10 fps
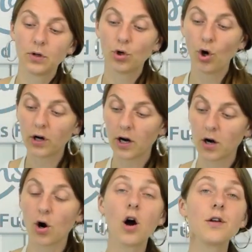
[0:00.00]

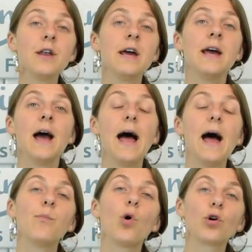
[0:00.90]
cooker on
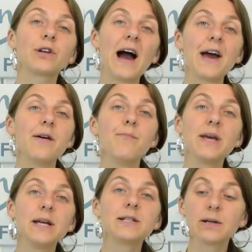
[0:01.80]
kind of
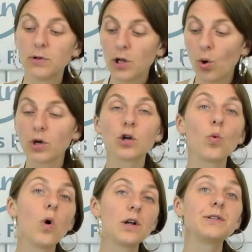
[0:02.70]
medium low. You
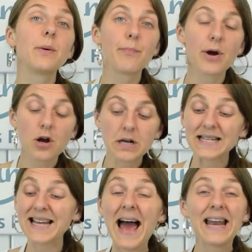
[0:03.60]
don't want to burn
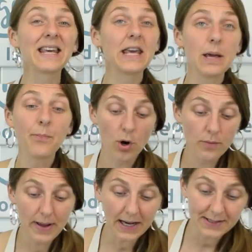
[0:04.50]
it, and keep
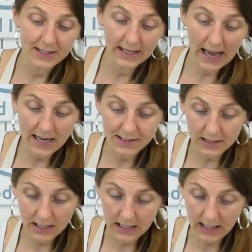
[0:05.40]
on mixing as
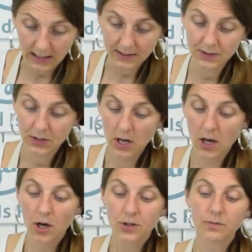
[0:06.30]
it heats.
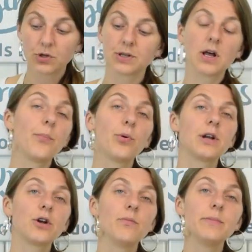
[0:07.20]
So I'm just gonna put
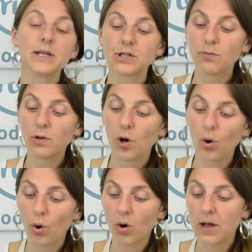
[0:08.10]
it on medium
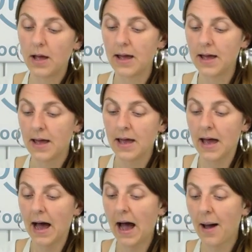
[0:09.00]
low,
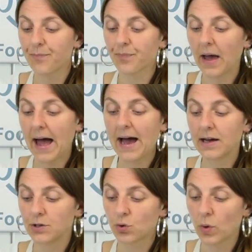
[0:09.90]

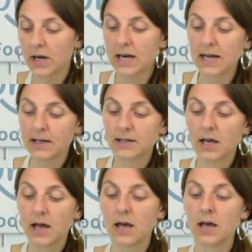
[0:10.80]
and we need
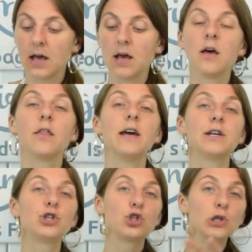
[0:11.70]

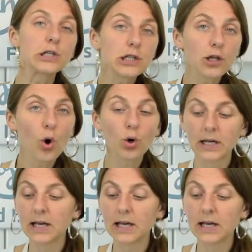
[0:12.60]
this to slowly